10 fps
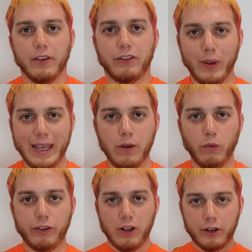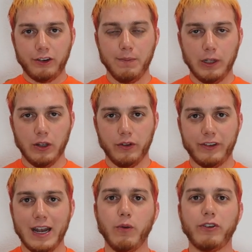So Ian was launching balloons,
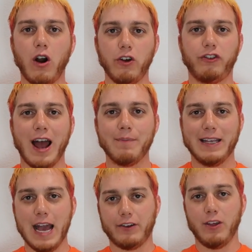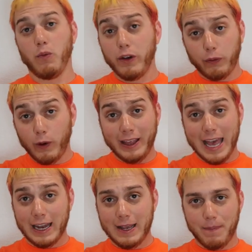and it was our job to catch them with
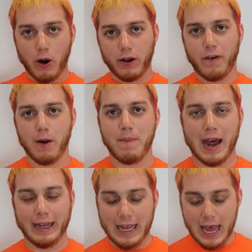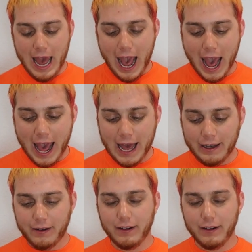really any part of our body. And,